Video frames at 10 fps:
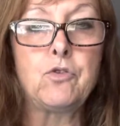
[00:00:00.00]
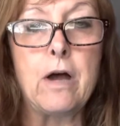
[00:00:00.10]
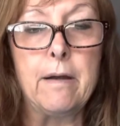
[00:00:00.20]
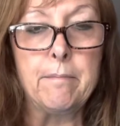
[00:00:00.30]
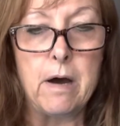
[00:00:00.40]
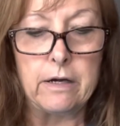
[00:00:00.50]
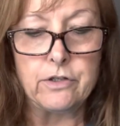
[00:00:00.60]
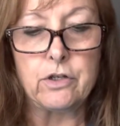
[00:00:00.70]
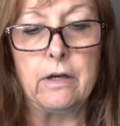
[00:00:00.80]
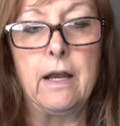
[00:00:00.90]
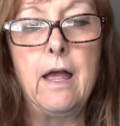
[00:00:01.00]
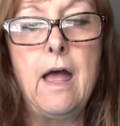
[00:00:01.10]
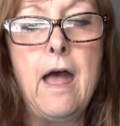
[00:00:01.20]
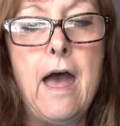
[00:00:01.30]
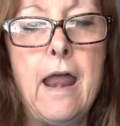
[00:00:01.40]
try to monitor it.
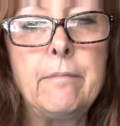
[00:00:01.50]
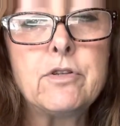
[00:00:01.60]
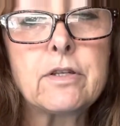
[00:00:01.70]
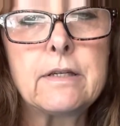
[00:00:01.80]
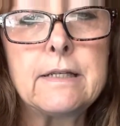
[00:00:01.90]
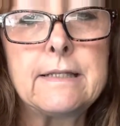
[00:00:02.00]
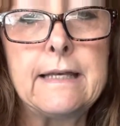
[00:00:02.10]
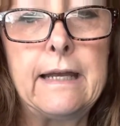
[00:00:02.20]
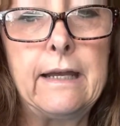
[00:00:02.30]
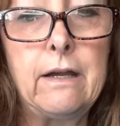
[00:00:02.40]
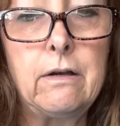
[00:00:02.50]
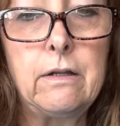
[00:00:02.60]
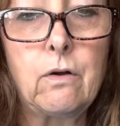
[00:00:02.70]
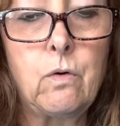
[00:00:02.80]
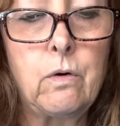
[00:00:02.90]
And I'm just gonna set it here in
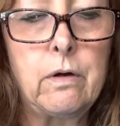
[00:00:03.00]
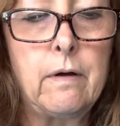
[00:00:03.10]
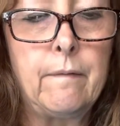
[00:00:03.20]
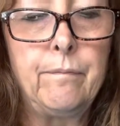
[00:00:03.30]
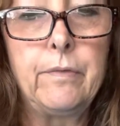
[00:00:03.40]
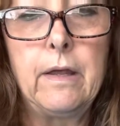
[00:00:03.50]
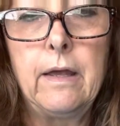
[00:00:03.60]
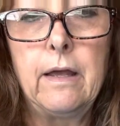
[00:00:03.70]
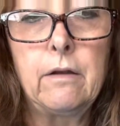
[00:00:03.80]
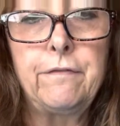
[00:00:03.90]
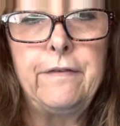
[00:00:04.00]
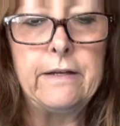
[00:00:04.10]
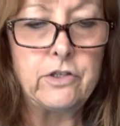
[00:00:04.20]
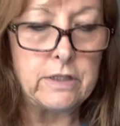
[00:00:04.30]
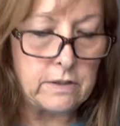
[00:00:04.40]
the corner. It'll
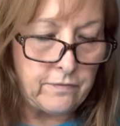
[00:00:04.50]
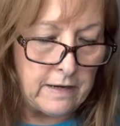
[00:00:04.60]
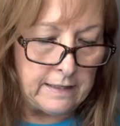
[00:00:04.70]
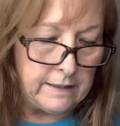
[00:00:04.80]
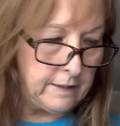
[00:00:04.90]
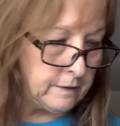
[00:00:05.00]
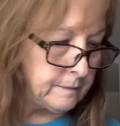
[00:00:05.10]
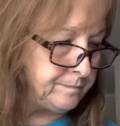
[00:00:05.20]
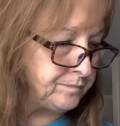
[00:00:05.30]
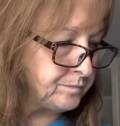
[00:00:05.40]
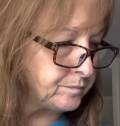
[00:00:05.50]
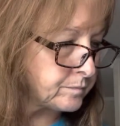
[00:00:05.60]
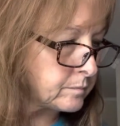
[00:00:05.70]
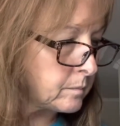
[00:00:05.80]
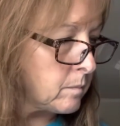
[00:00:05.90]
fit just fine here.
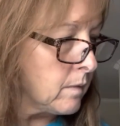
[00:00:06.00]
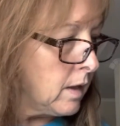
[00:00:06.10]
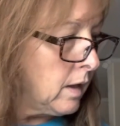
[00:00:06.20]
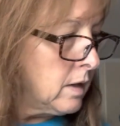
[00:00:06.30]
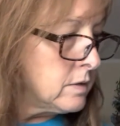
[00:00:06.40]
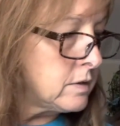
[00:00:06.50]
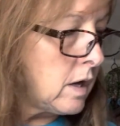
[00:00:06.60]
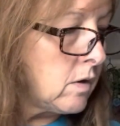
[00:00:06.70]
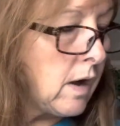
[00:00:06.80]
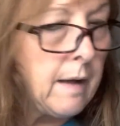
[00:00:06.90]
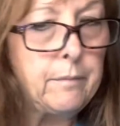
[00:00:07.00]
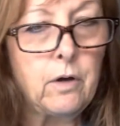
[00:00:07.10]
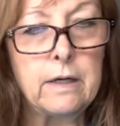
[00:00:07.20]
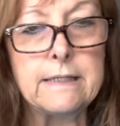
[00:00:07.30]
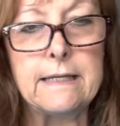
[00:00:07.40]
So I'm
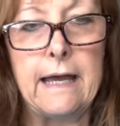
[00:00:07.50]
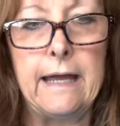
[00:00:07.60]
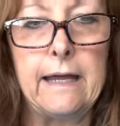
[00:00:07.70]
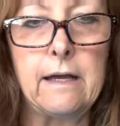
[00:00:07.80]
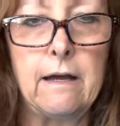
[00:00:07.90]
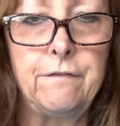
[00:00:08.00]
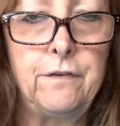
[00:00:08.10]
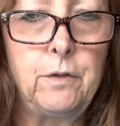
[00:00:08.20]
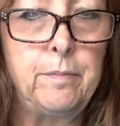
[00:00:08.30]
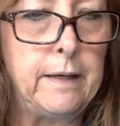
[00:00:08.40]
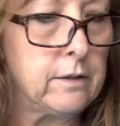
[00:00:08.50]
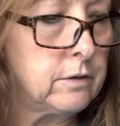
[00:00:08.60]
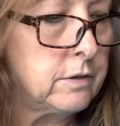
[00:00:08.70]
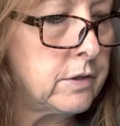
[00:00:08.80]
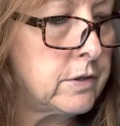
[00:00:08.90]
gonna take a few
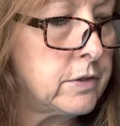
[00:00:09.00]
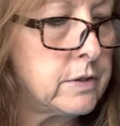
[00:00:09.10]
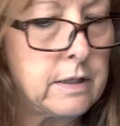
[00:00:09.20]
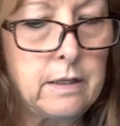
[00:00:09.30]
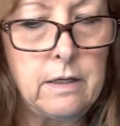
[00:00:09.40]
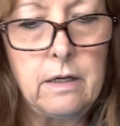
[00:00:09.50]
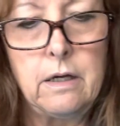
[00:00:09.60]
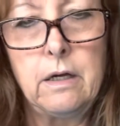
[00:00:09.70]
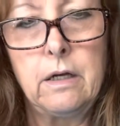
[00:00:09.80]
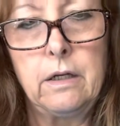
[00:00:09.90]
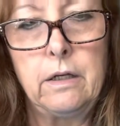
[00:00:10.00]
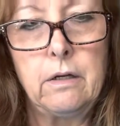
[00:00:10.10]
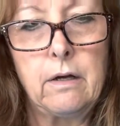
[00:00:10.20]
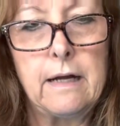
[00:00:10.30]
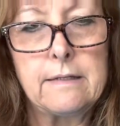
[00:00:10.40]
pickles. You
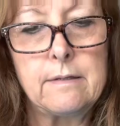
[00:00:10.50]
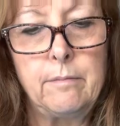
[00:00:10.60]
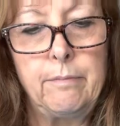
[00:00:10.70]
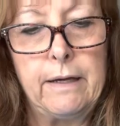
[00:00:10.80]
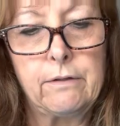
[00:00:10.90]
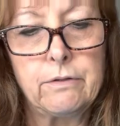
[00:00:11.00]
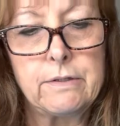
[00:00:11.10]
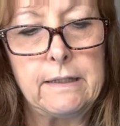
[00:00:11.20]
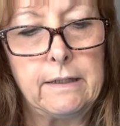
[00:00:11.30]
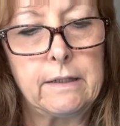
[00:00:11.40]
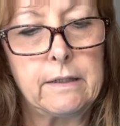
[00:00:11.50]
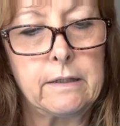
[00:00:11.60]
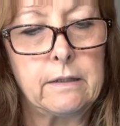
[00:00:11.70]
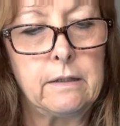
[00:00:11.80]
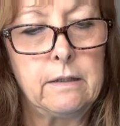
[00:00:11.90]
know, I've got some pickles here